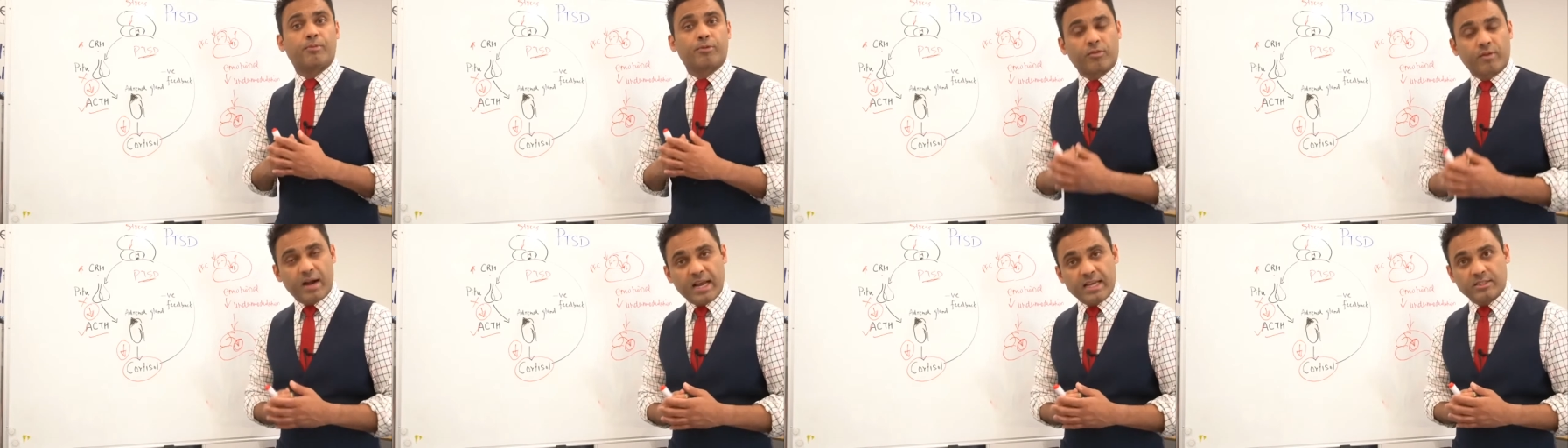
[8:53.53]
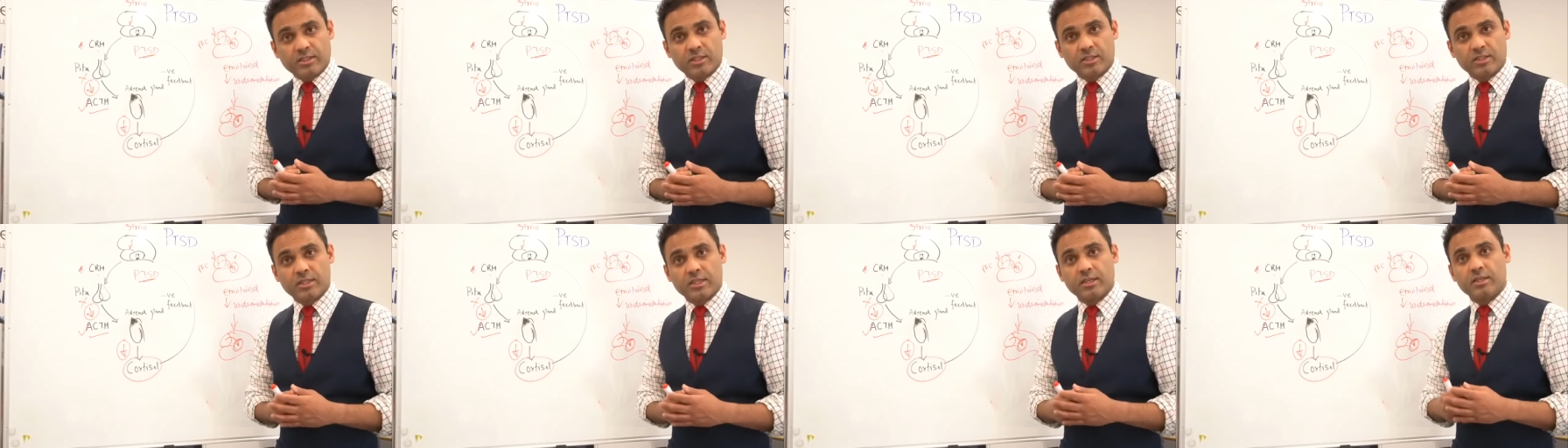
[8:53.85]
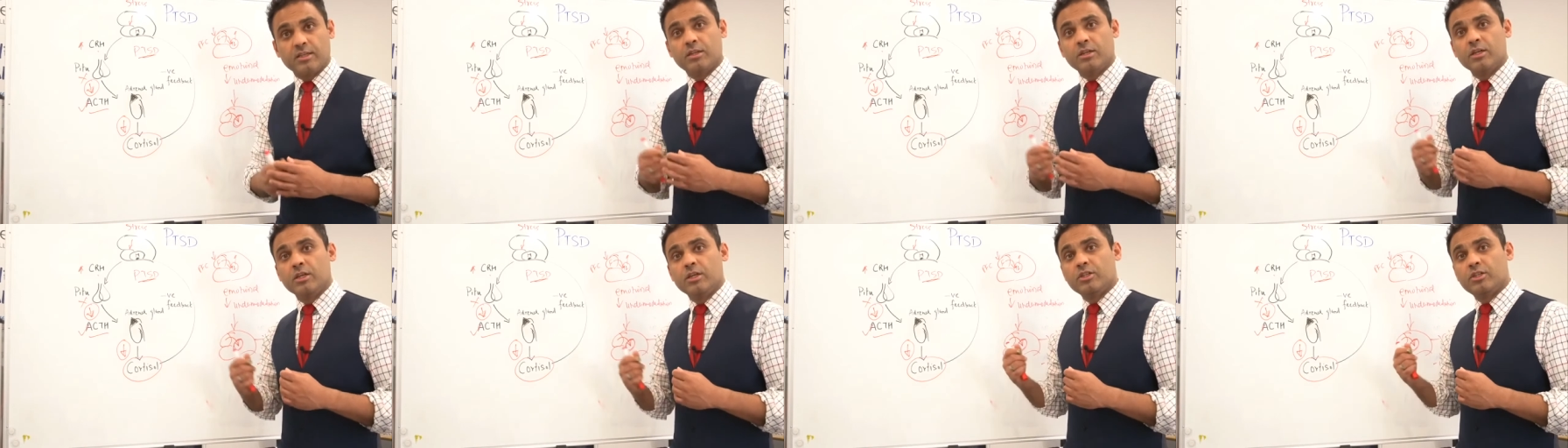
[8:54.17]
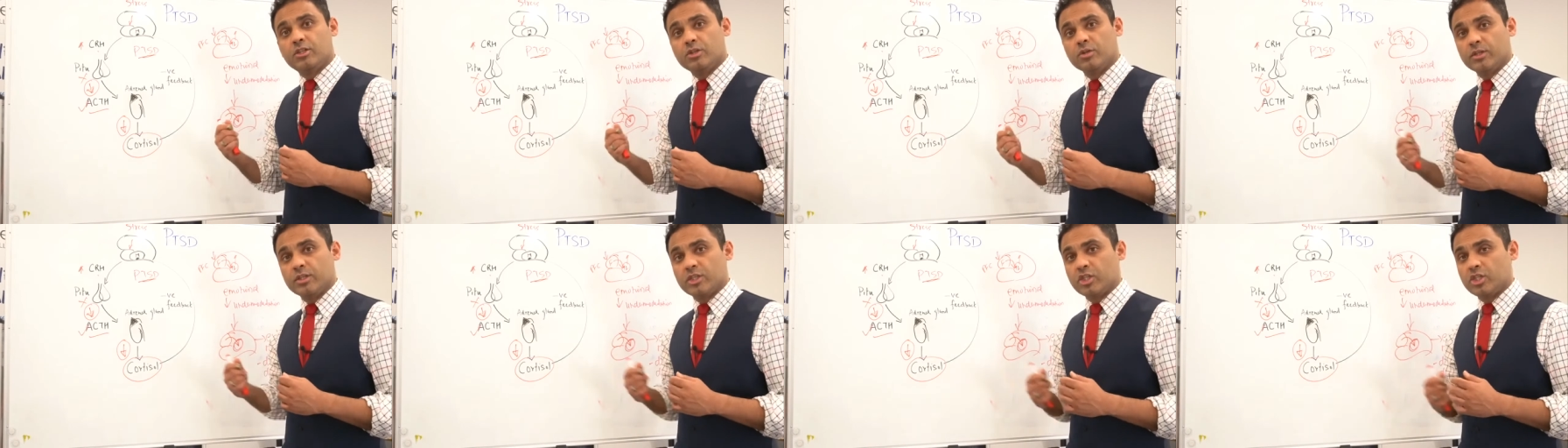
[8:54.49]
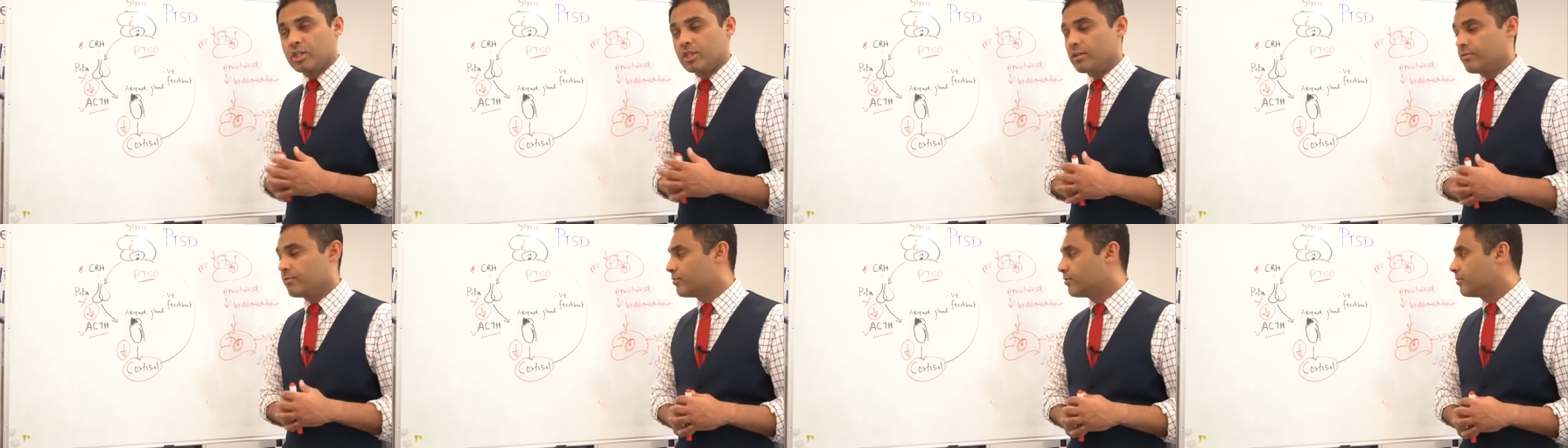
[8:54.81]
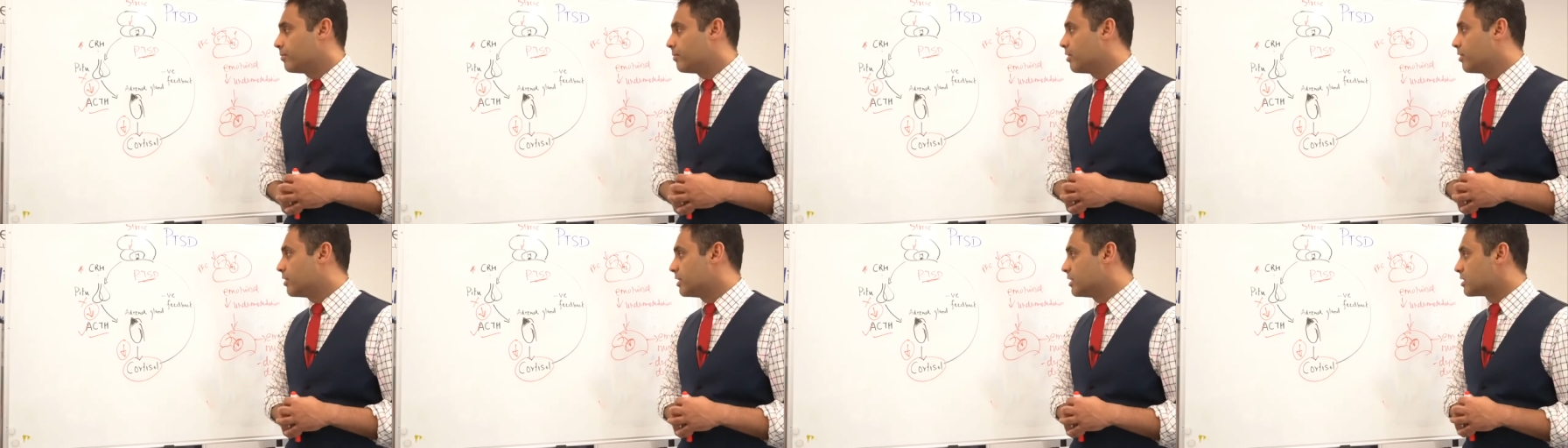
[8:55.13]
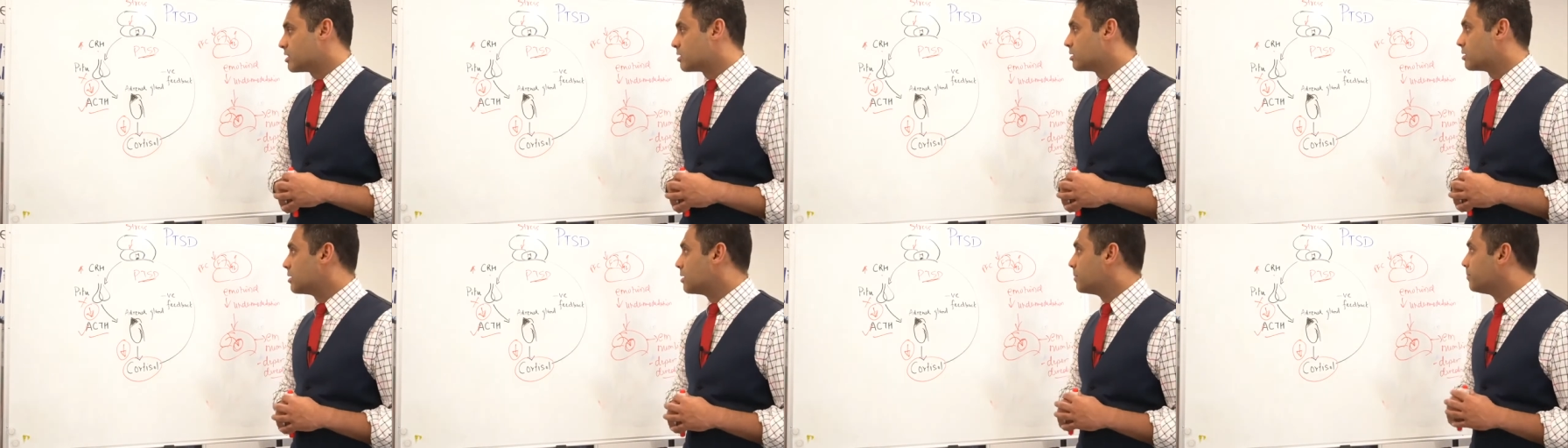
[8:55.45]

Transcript: prazosin to achieve this